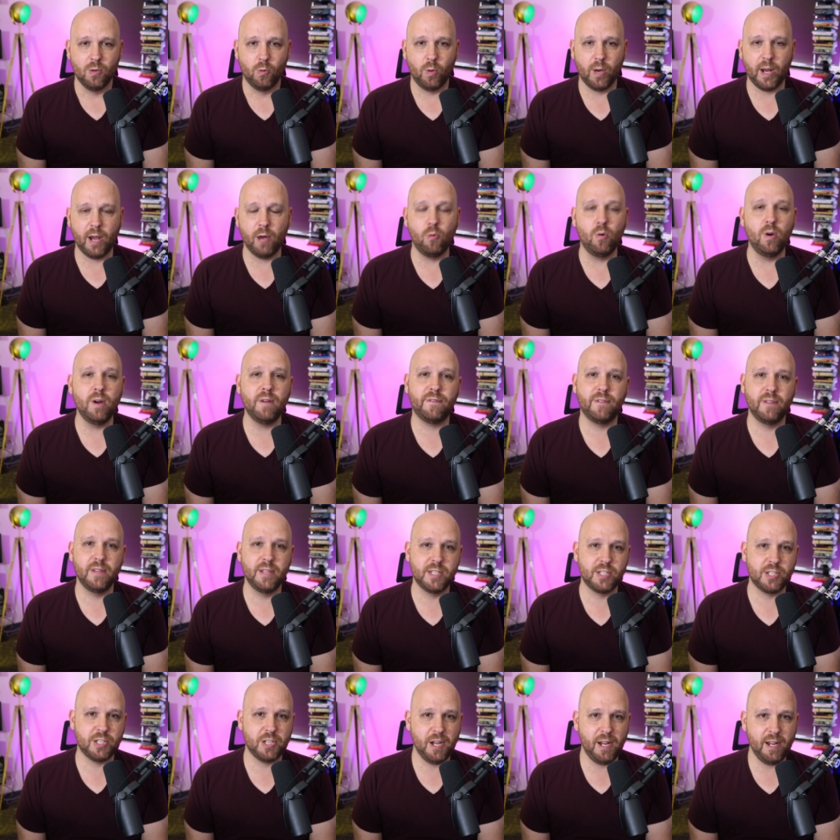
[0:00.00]
What I want for
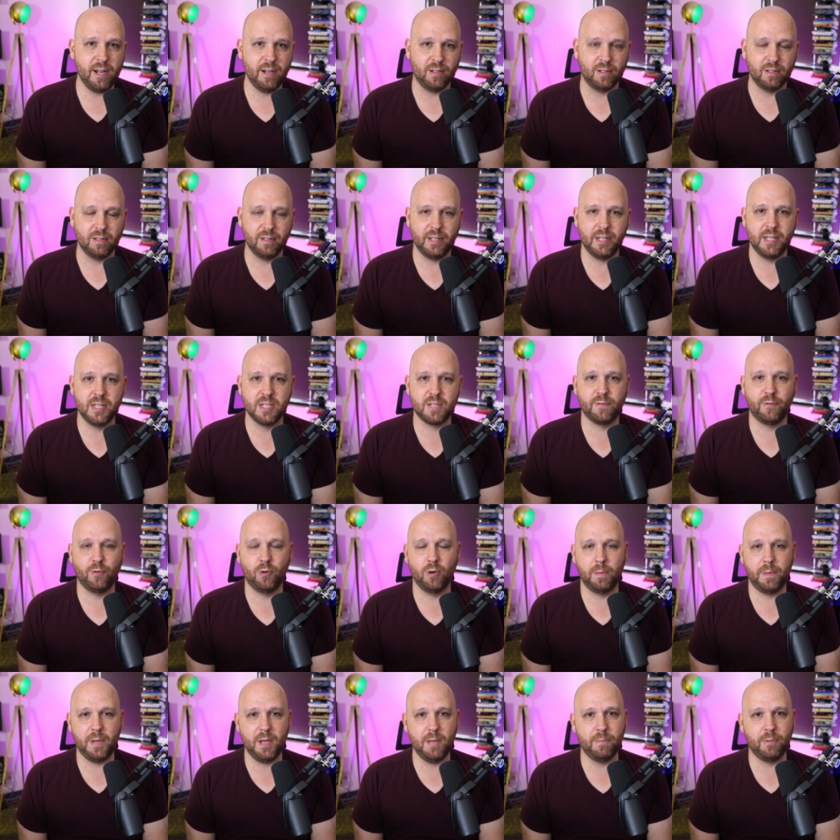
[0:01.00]
this channel is
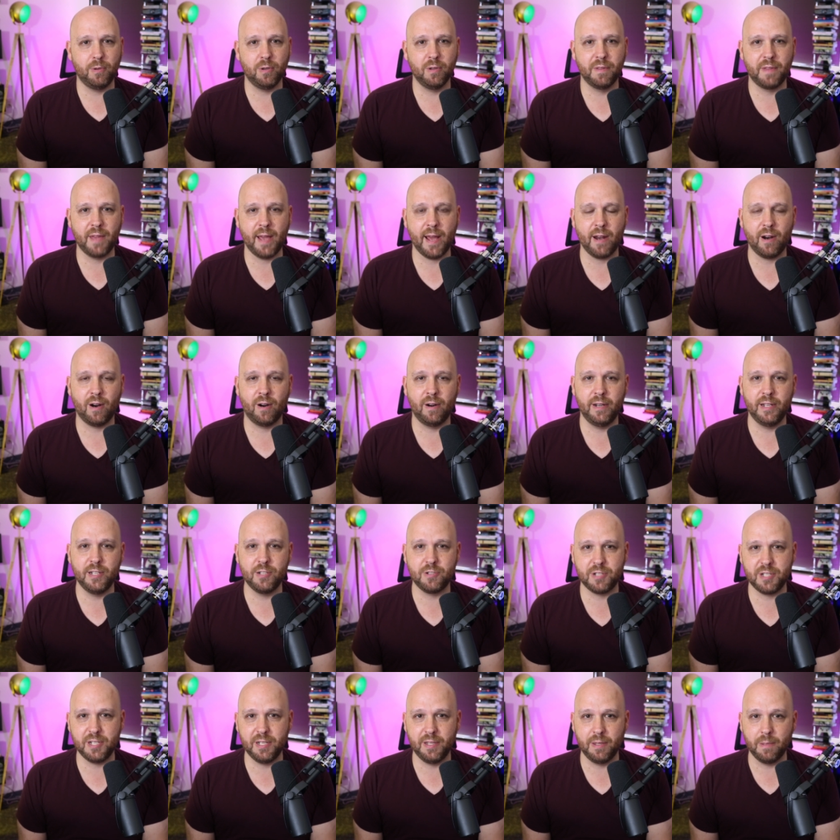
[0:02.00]
for people that are
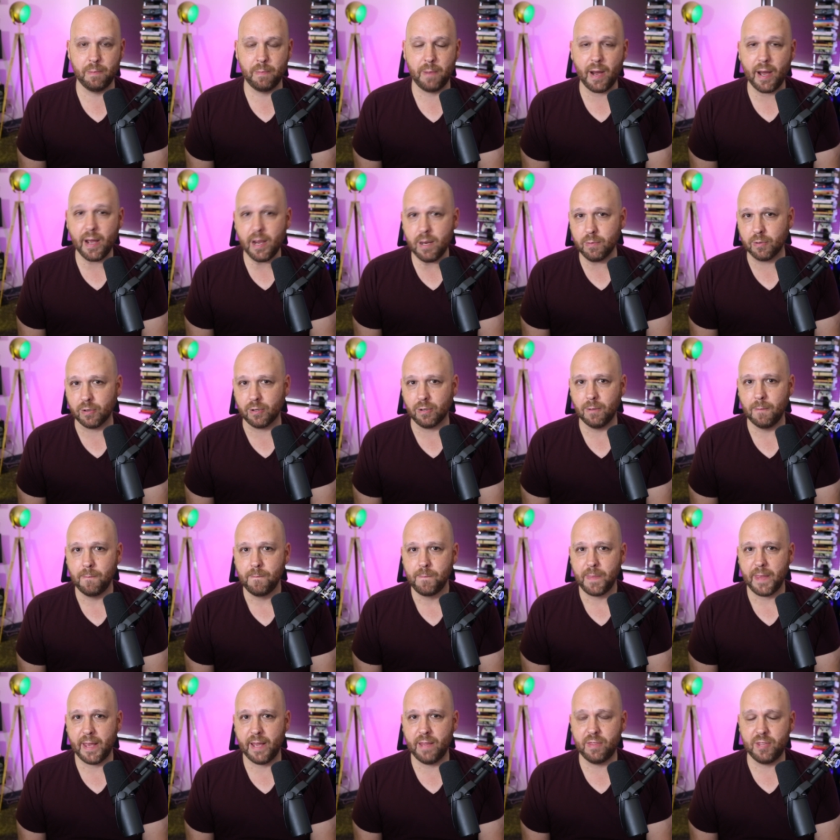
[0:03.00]
interested in the Bible
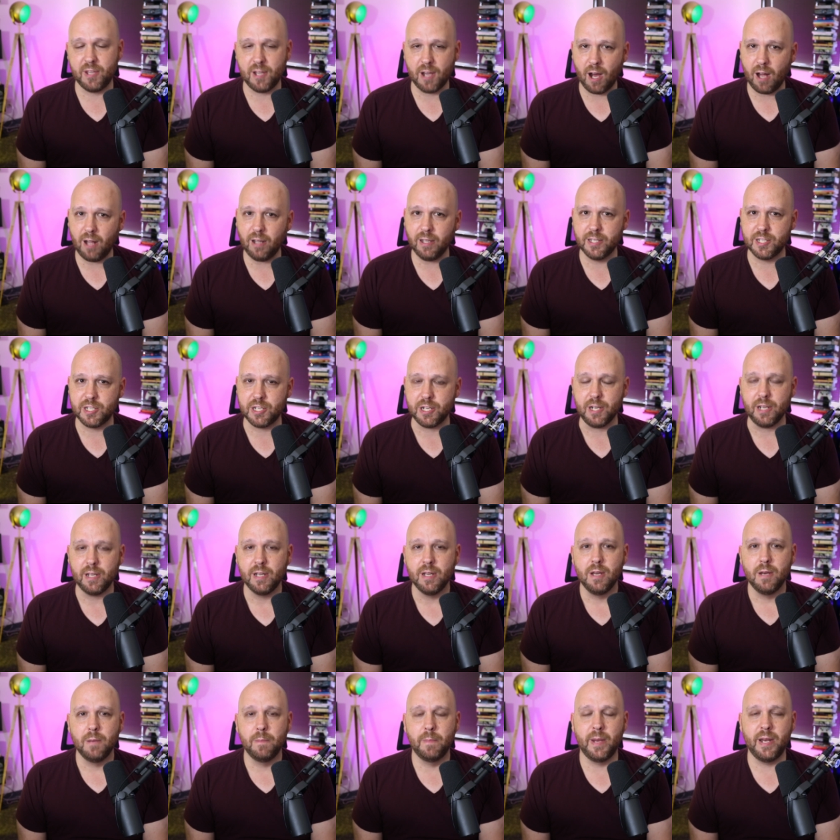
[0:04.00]
and theology,
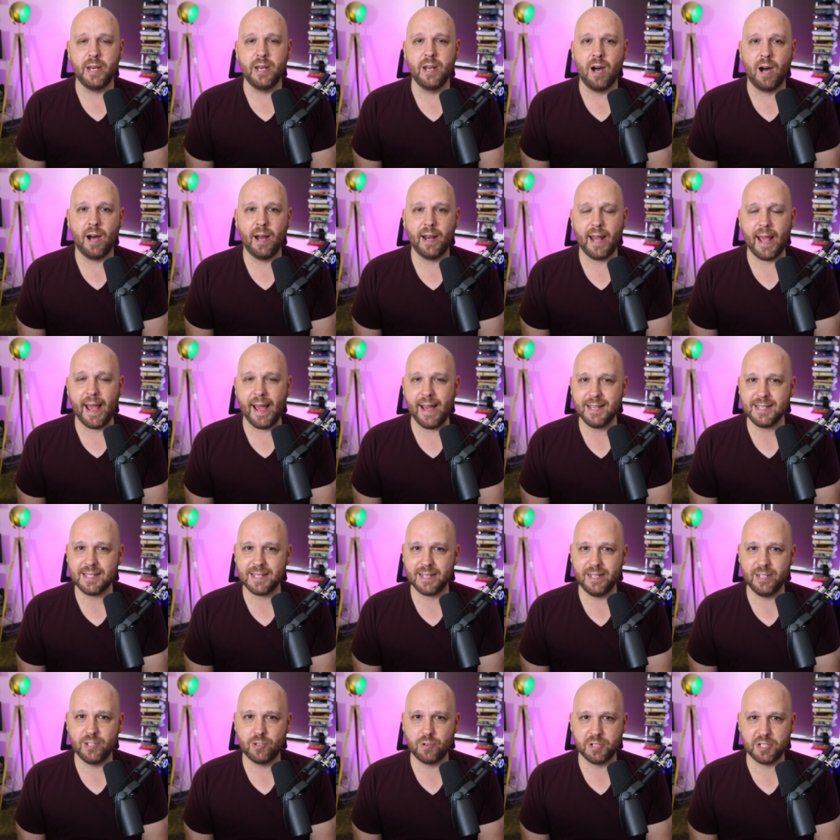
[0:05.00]
but not
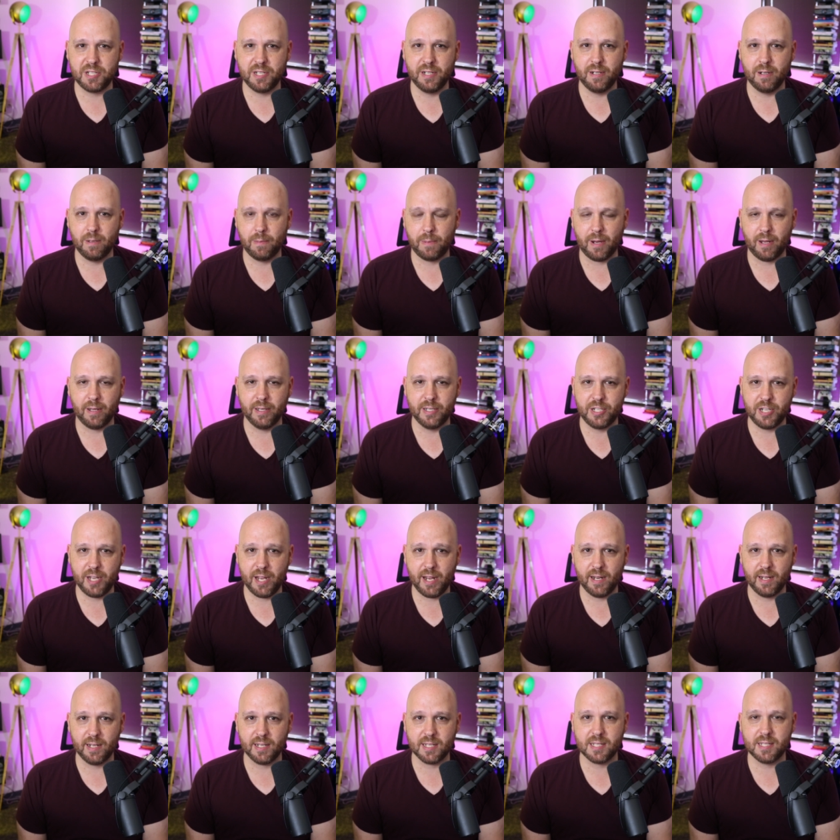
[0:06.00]
as interested in
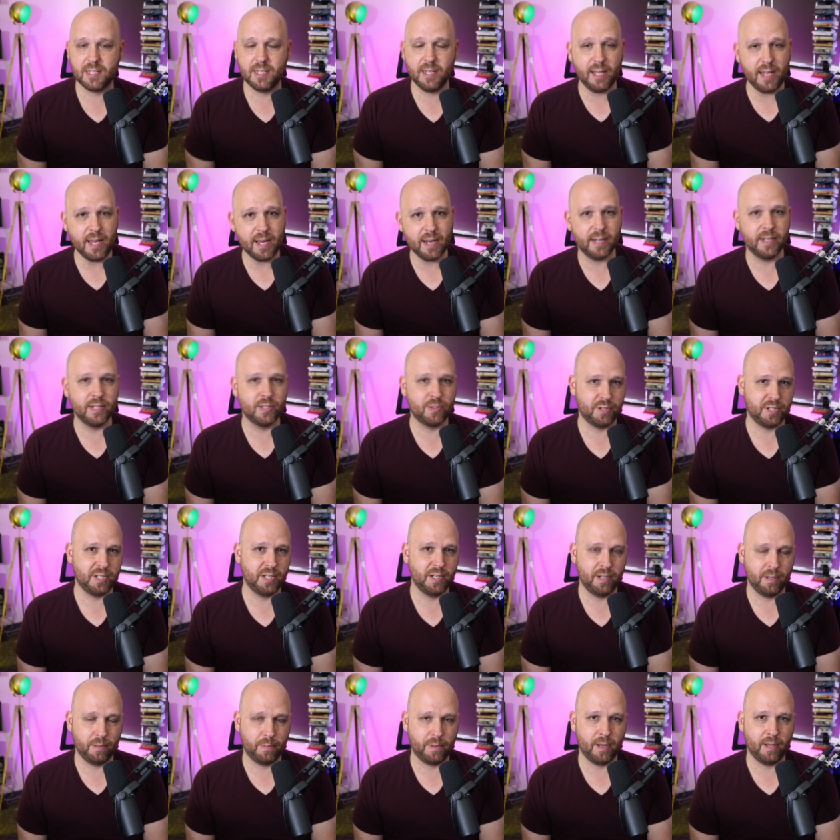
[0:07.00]
apologetics, to get
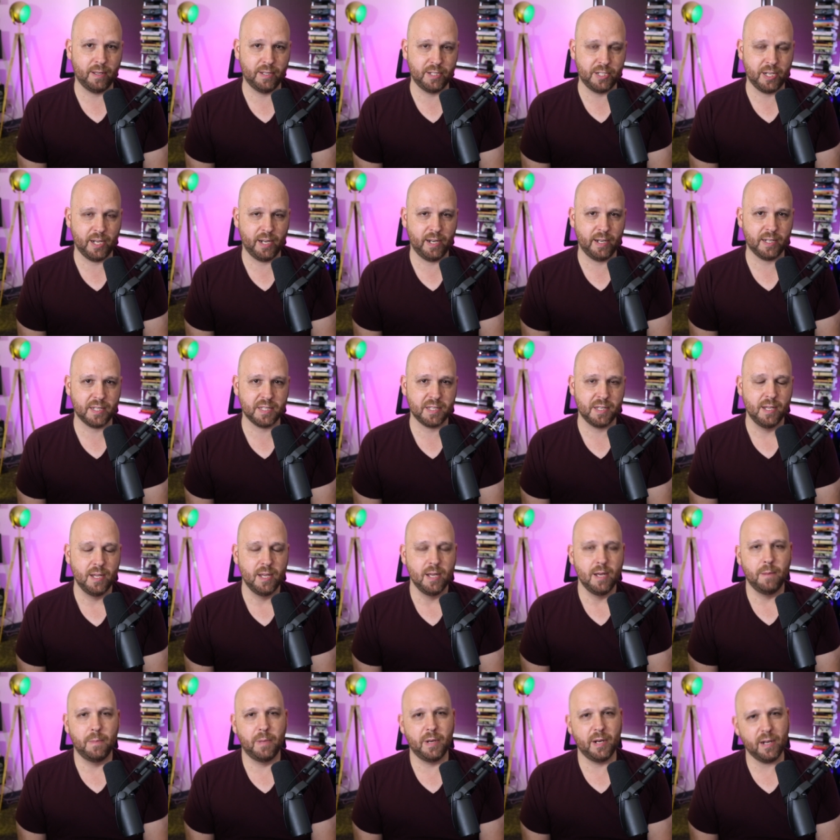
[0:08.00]
interested in apologetics.
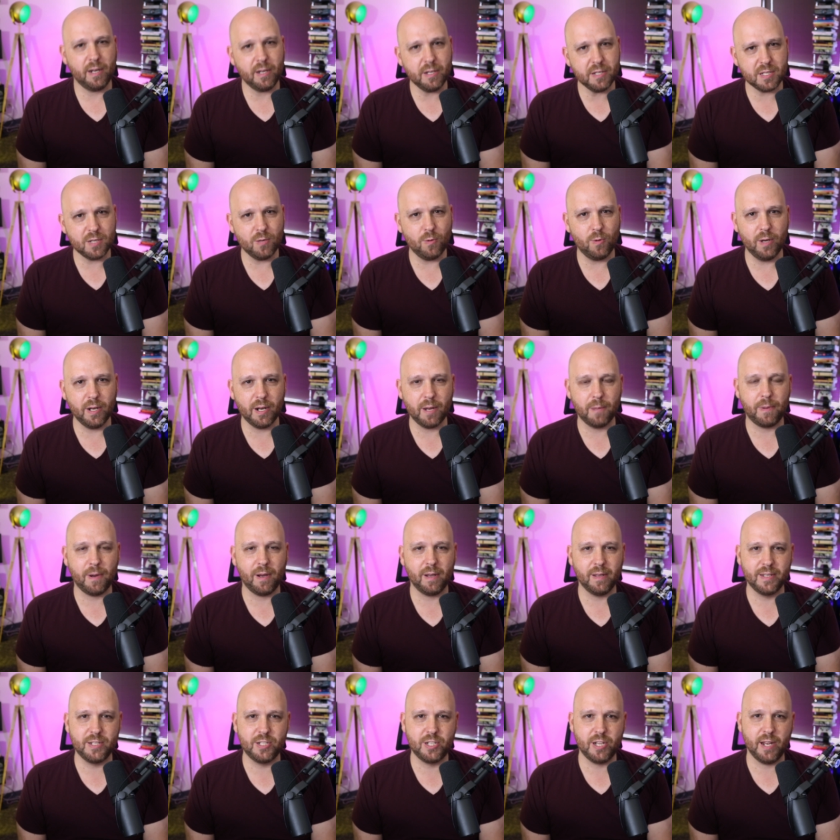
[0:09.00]
But I also want
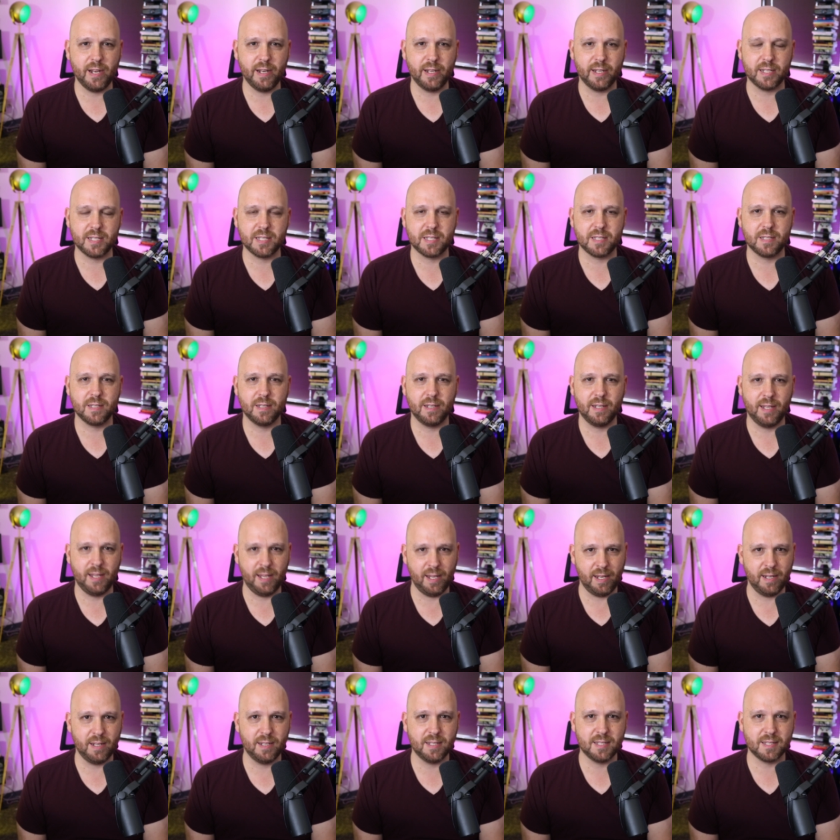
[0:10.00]
apologetics
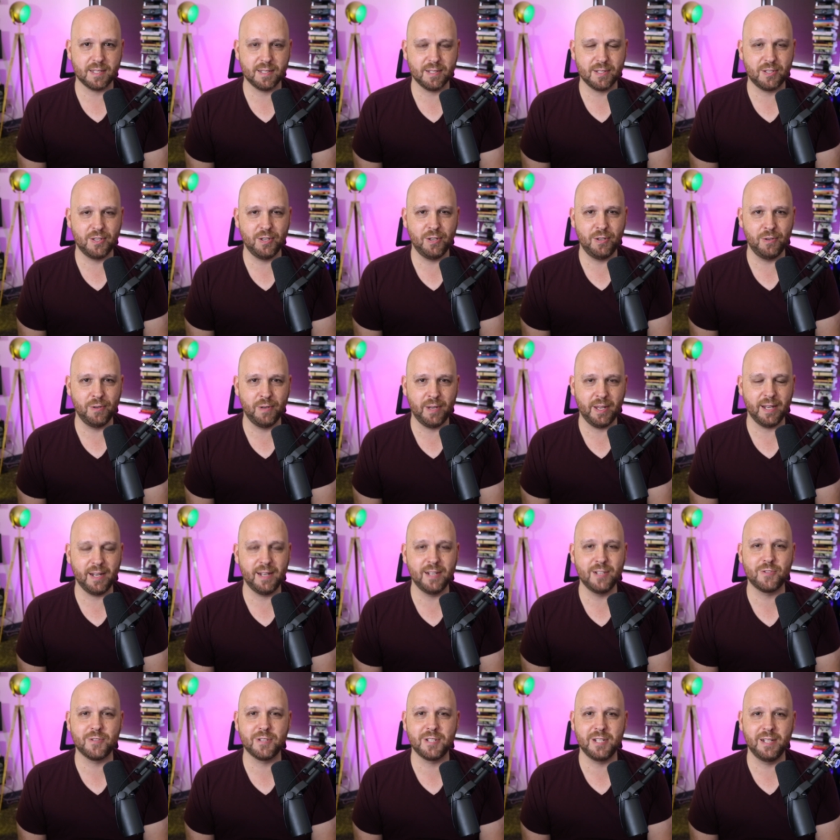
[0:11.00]
geeks to
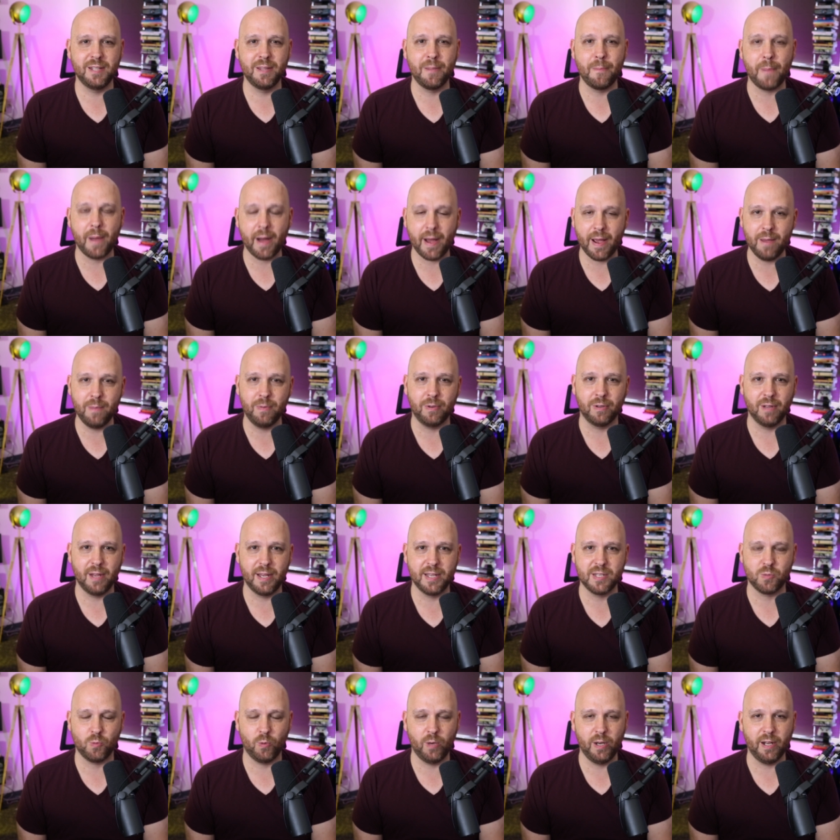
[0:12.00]
get interested in the Bible
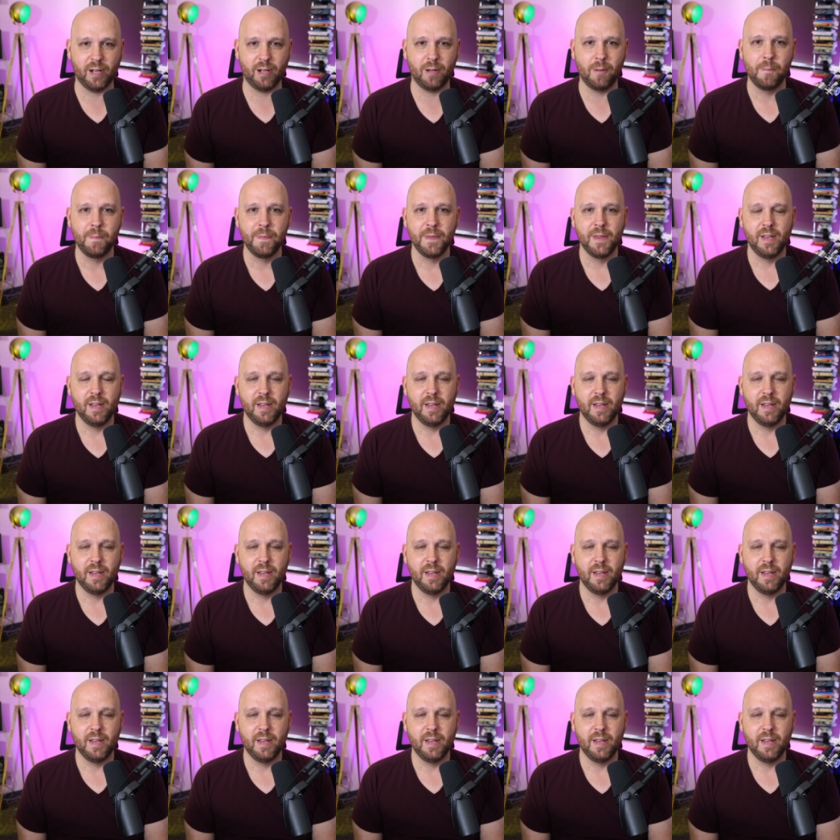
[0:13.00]
as well.